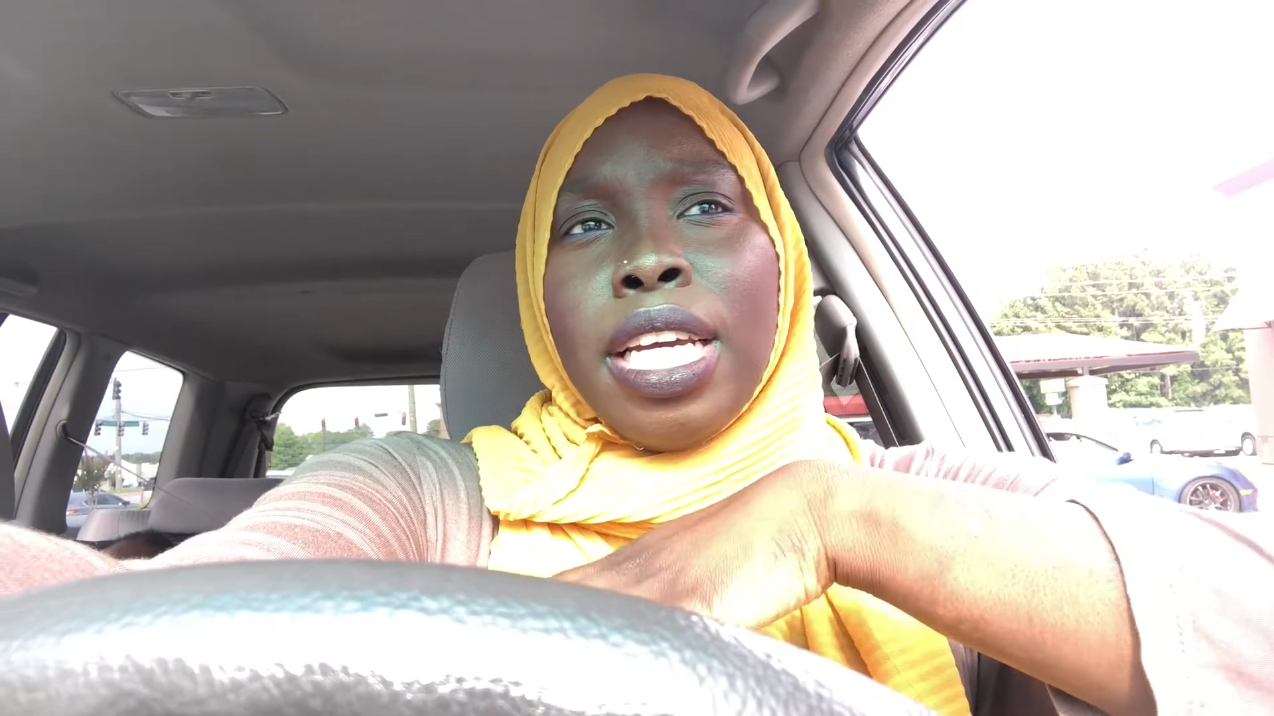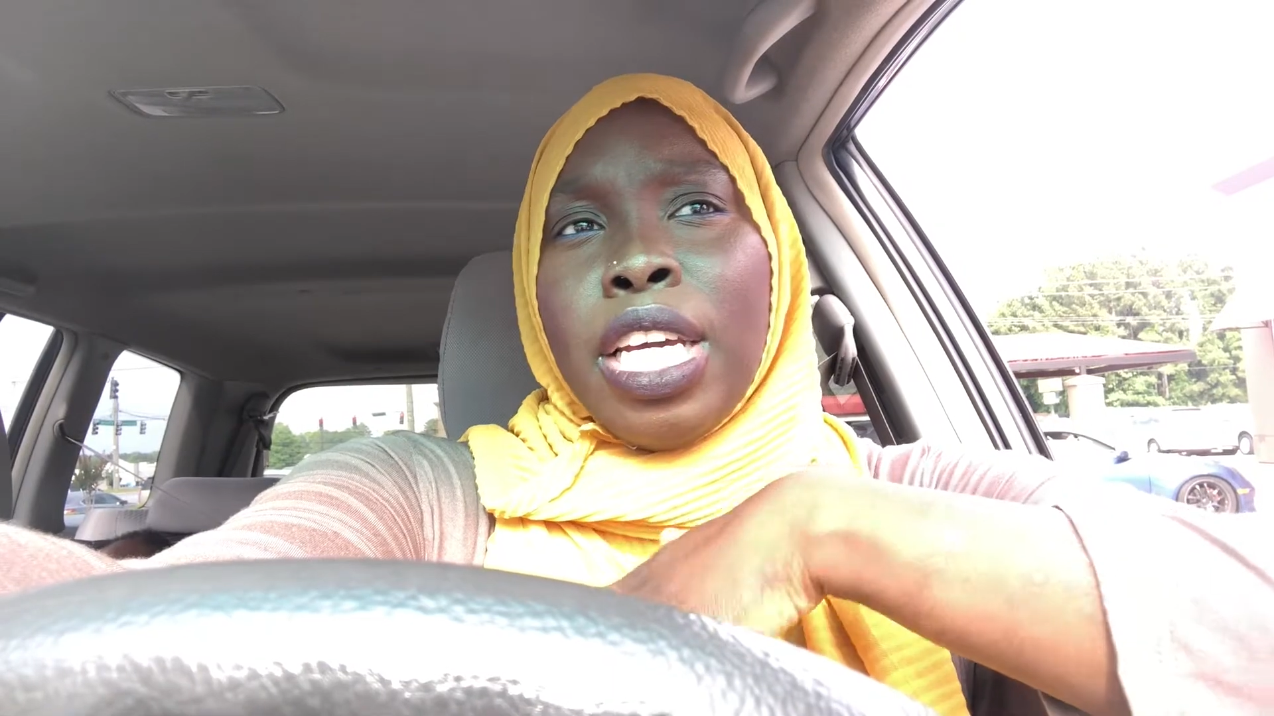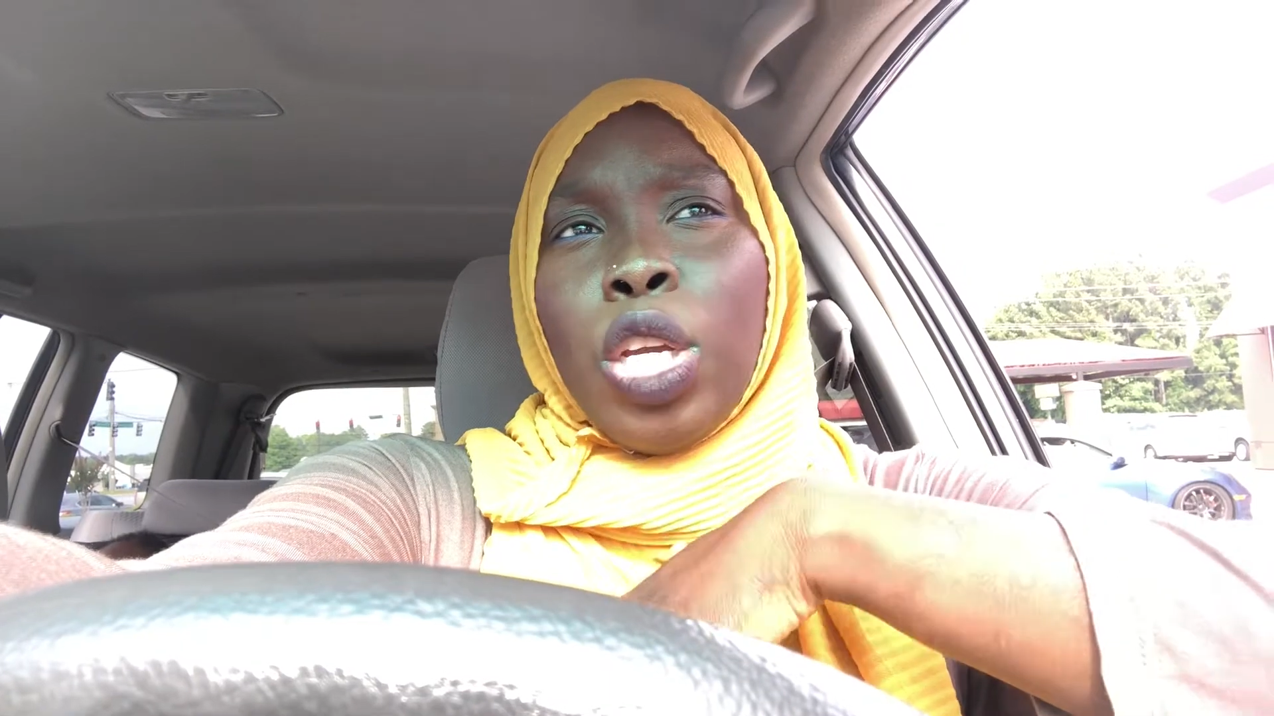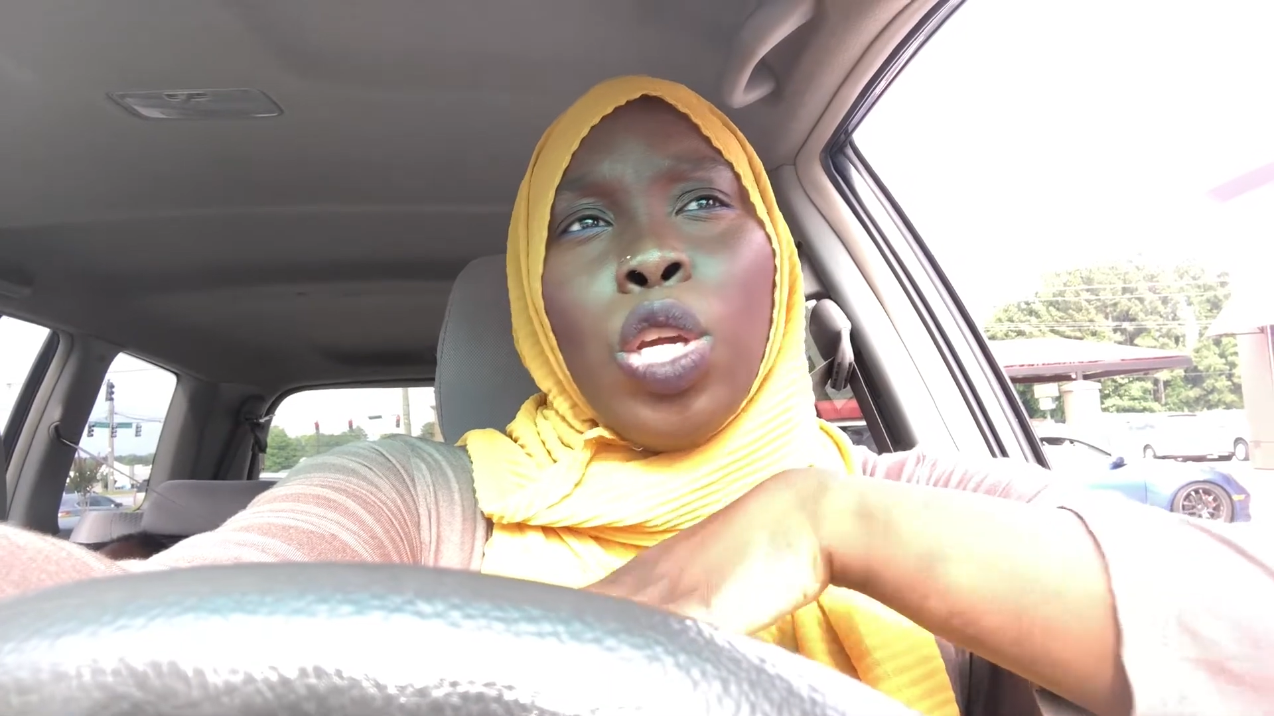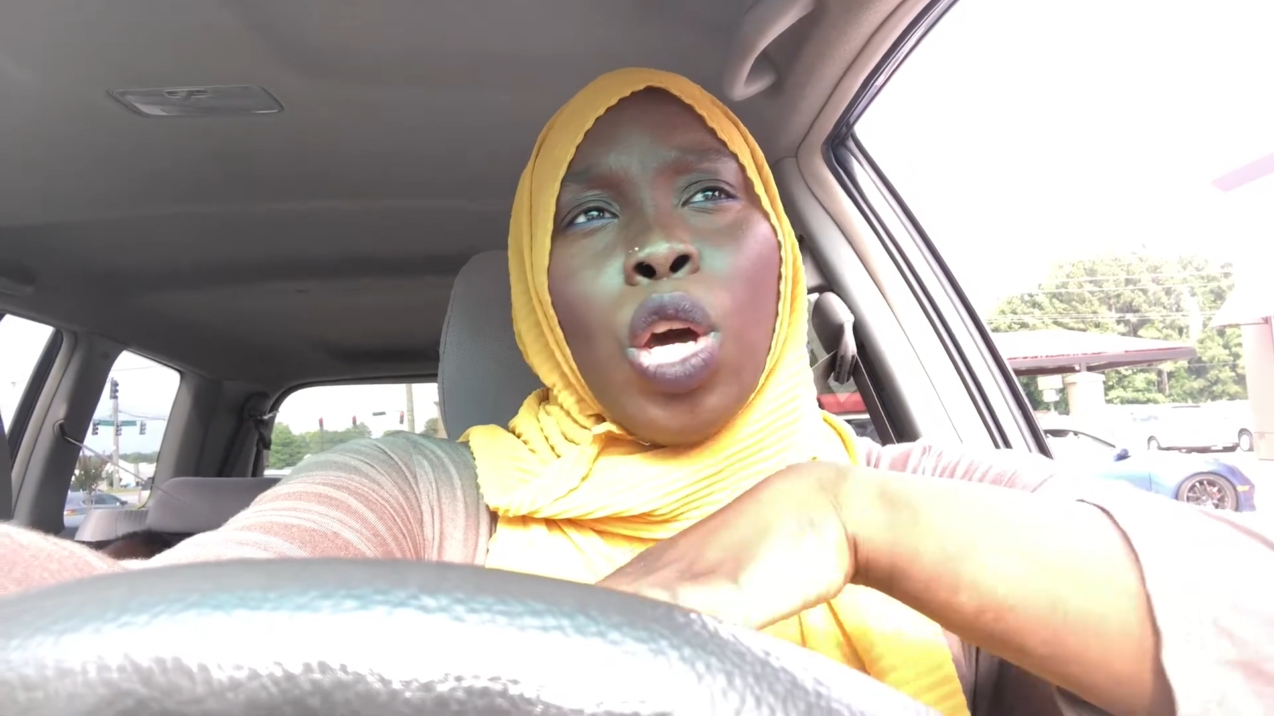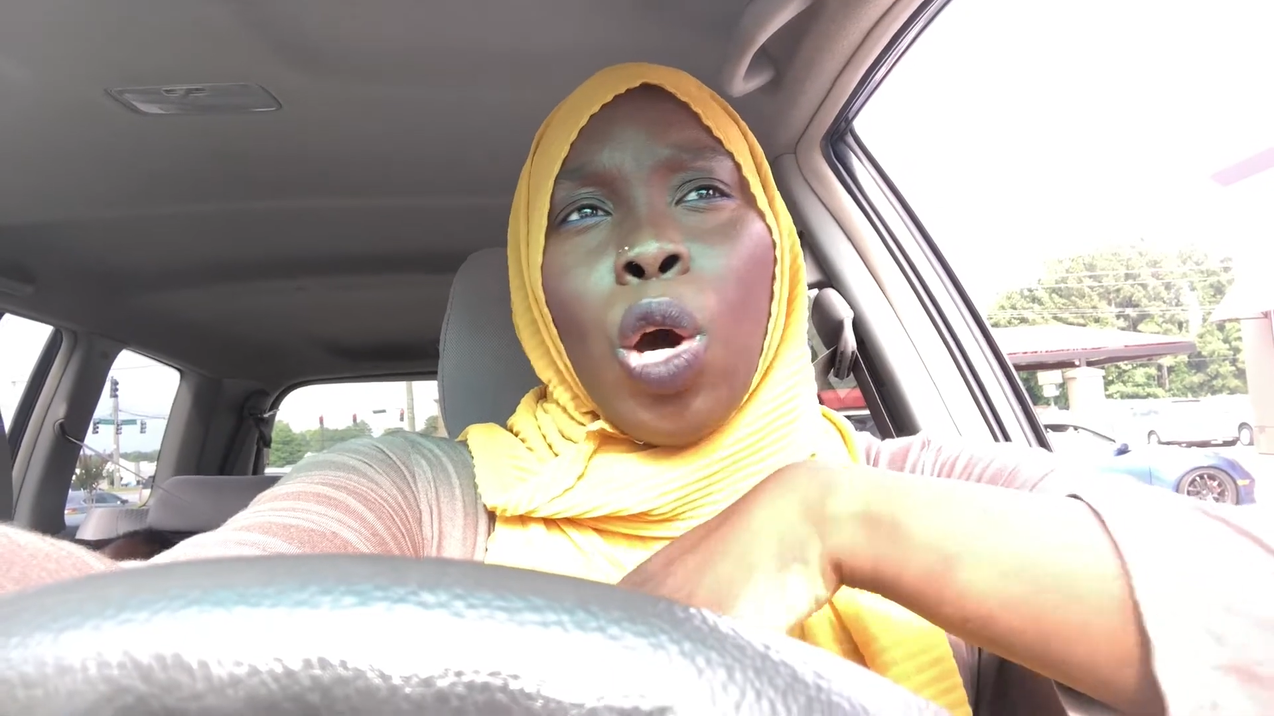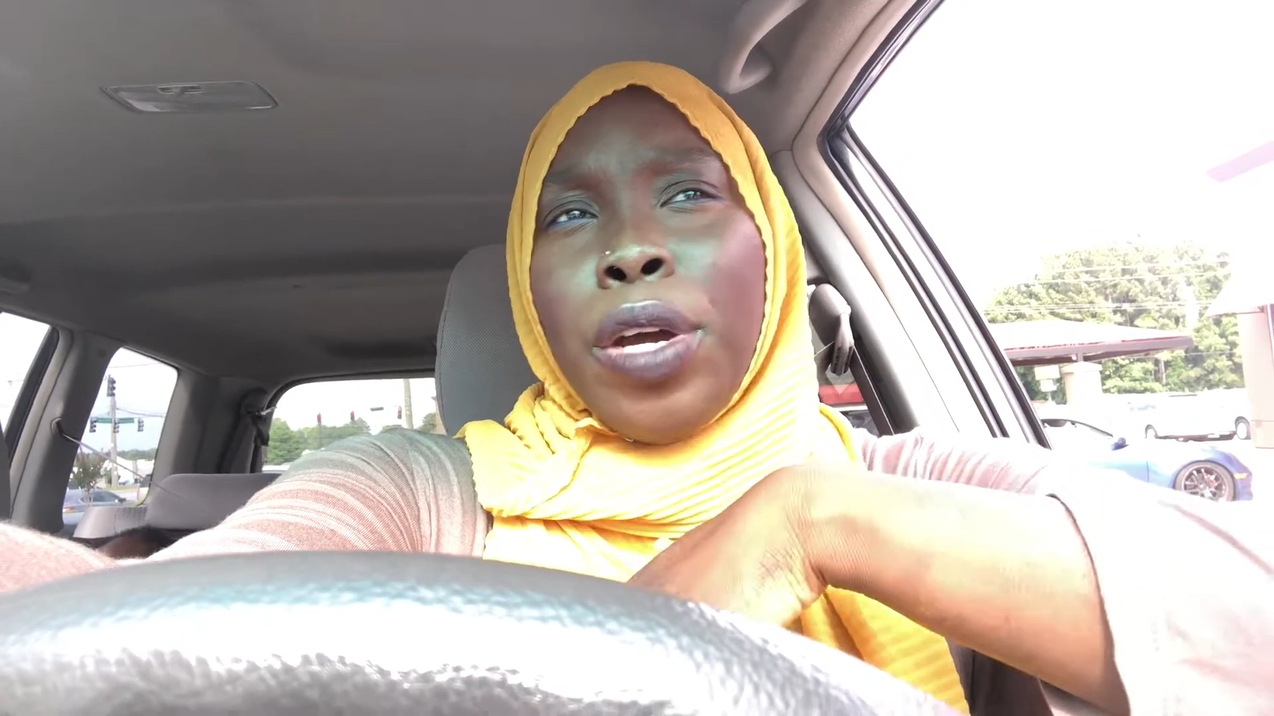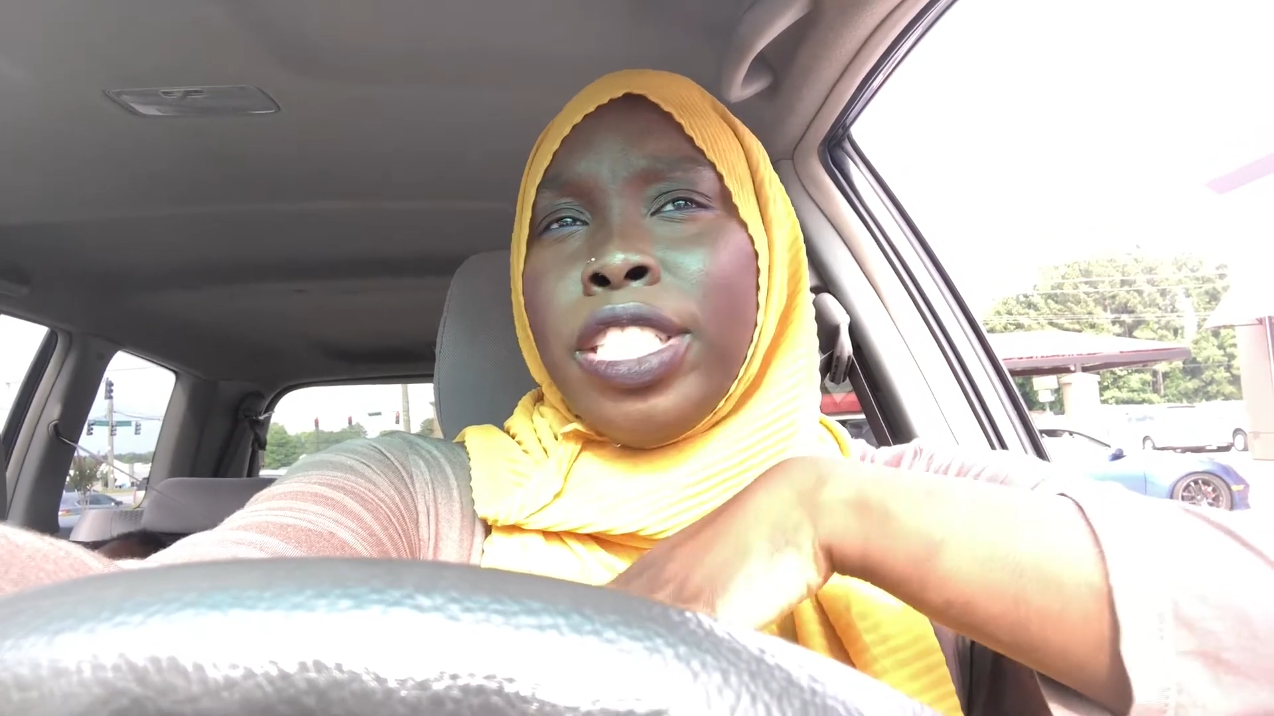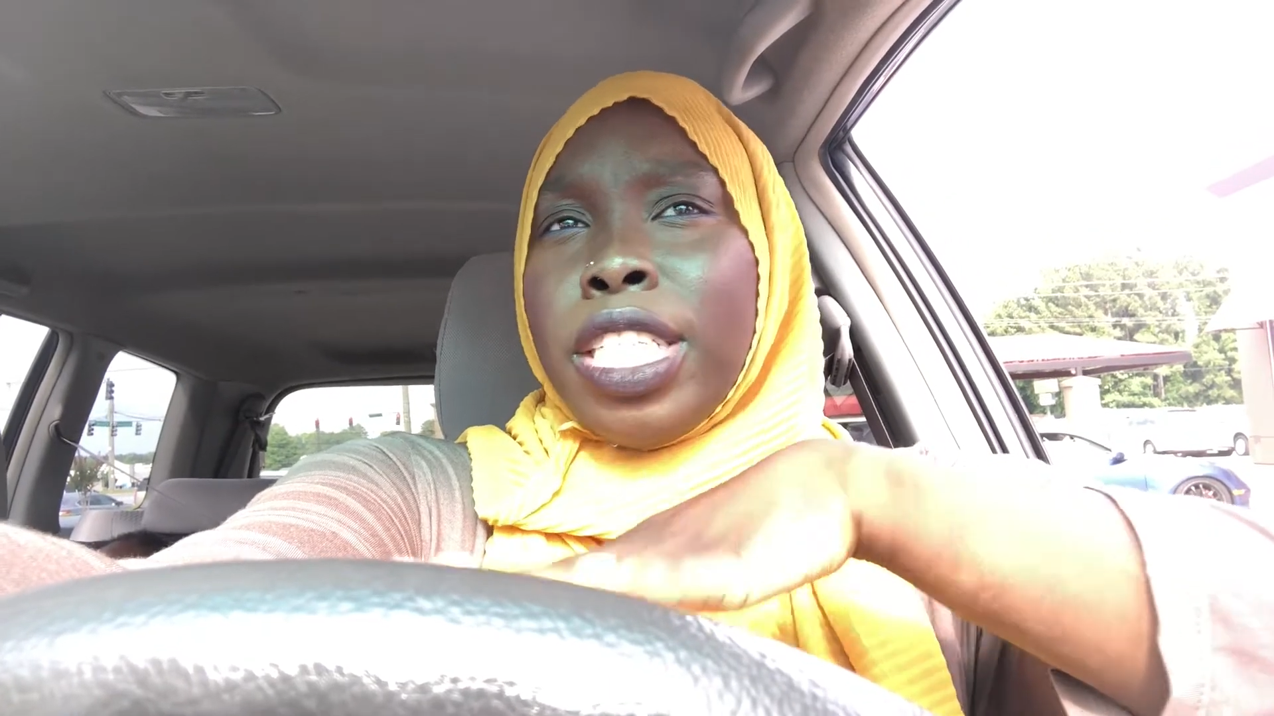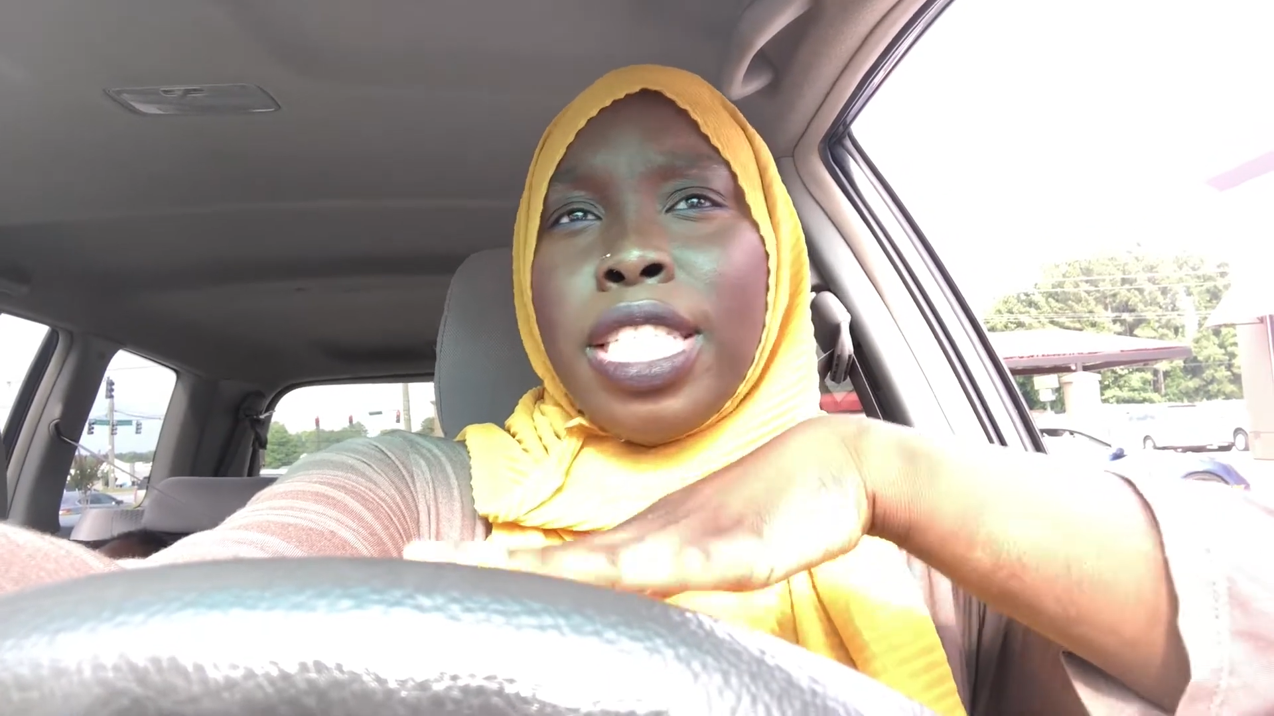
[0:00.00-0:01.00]
you know,
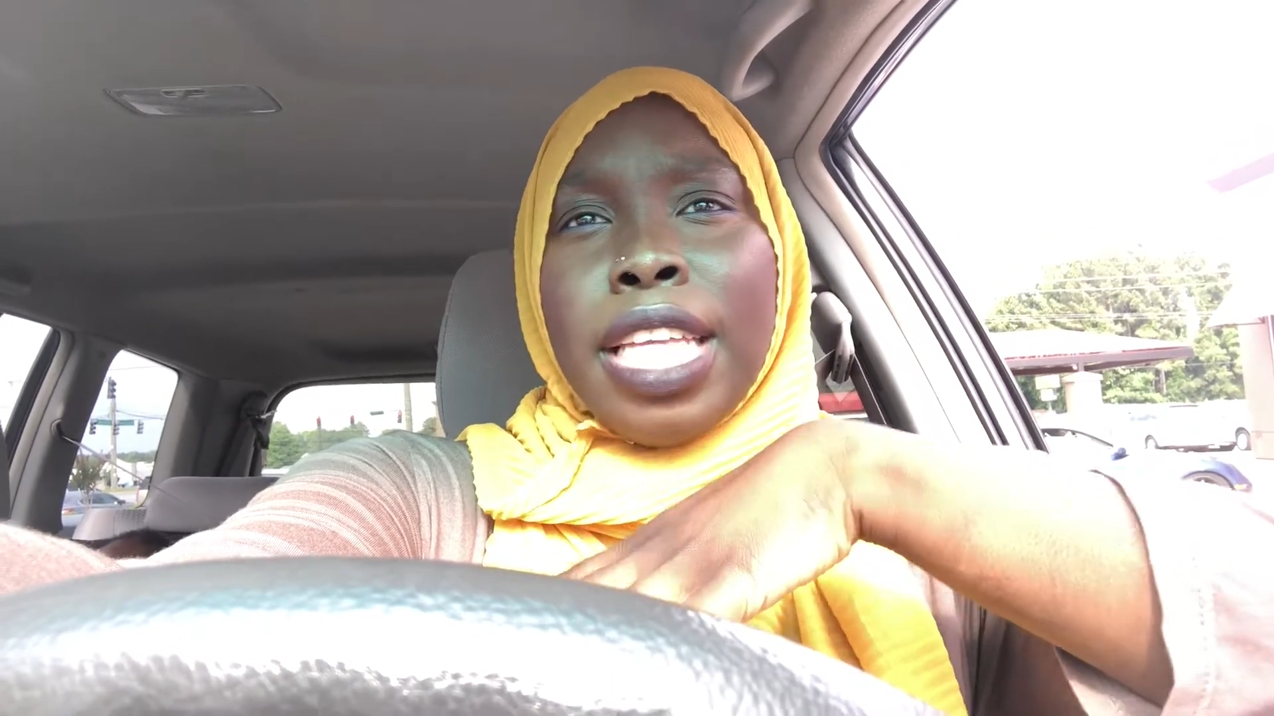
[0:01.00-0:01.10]
it just